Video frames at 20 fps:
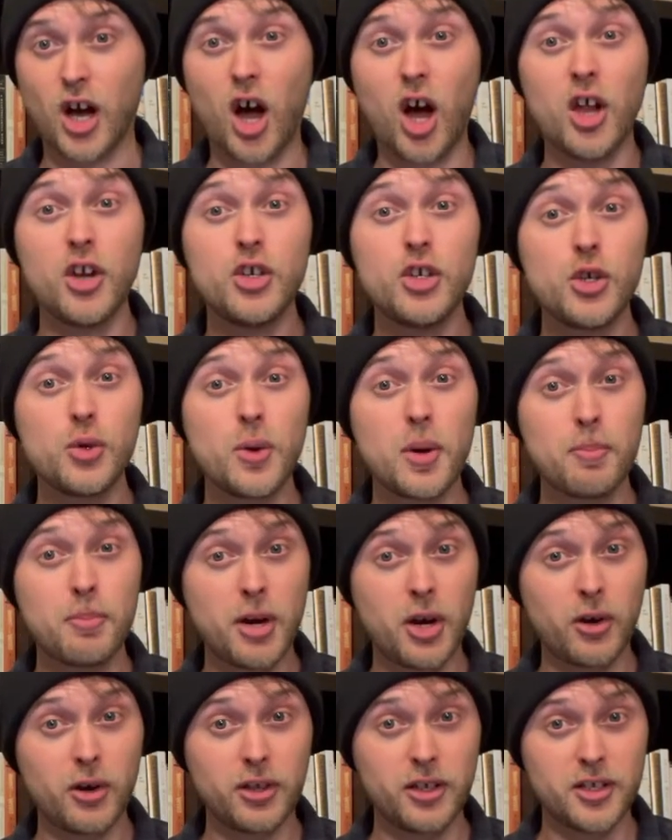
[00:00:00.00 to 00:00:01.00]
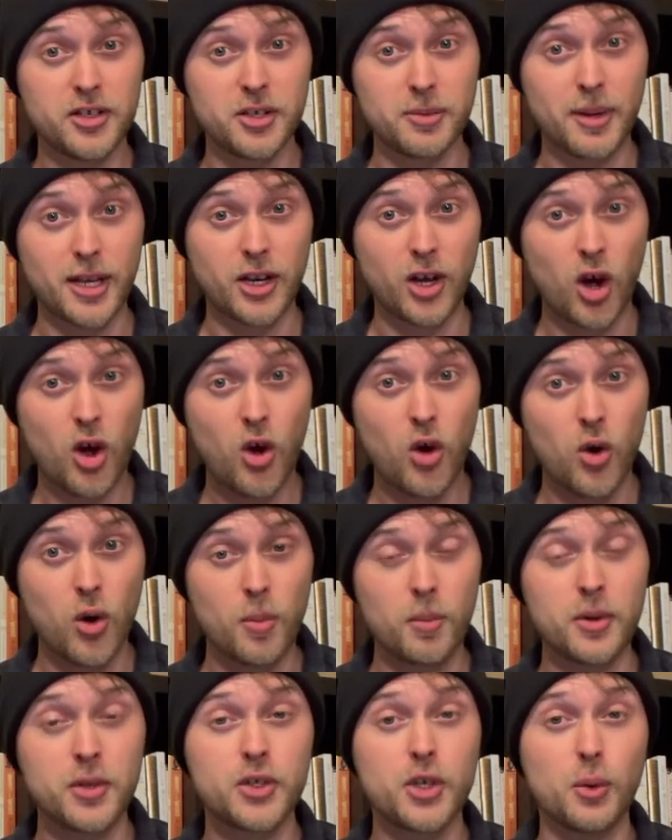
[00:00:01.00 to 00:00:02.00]
to undo imperialism at
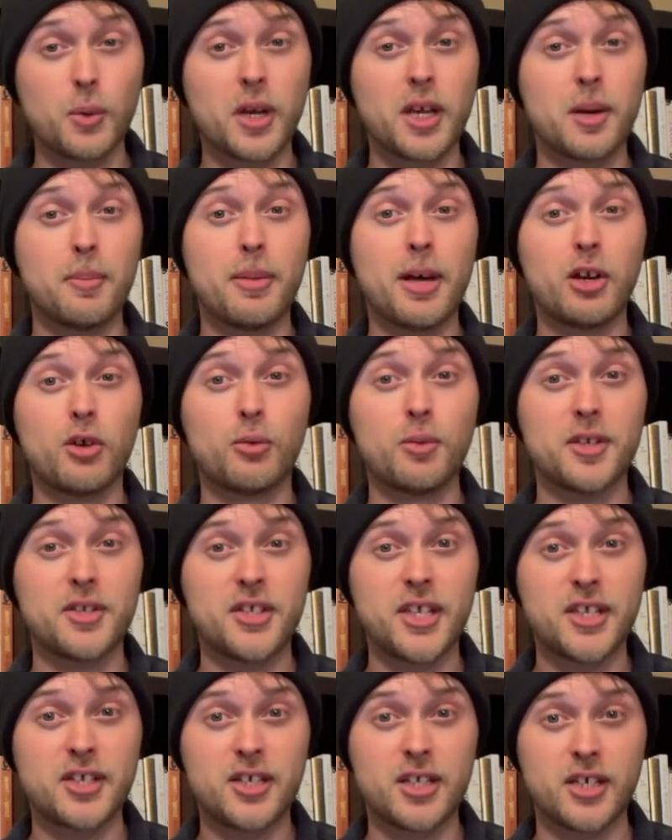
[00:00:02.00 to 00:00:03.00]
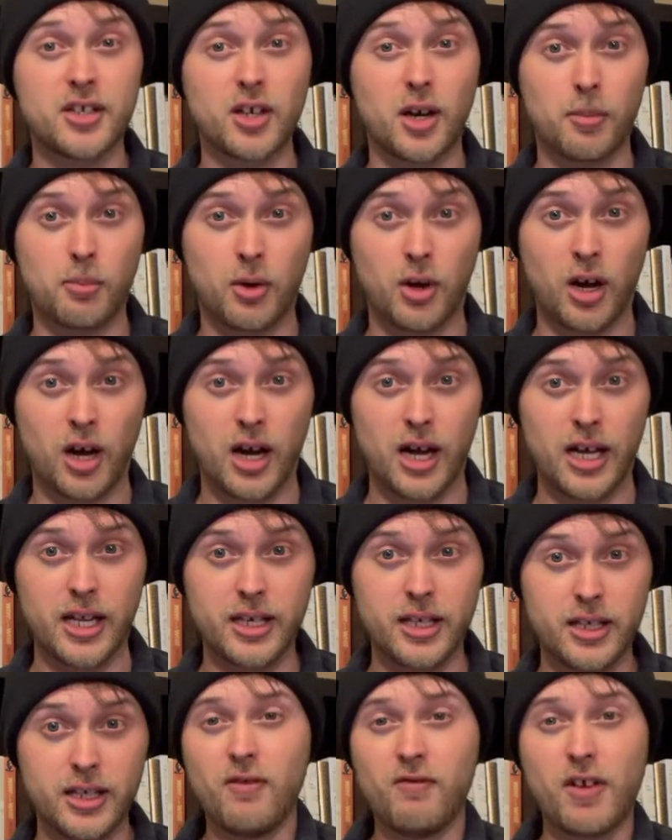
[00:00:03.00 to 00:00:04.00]
home so we can better resist it
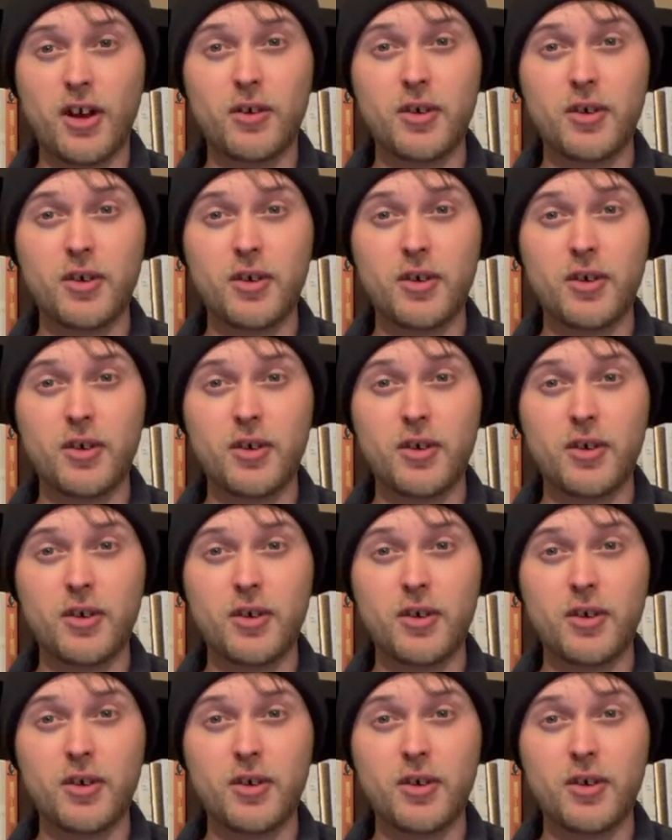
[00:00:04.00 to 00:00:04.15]
abroad.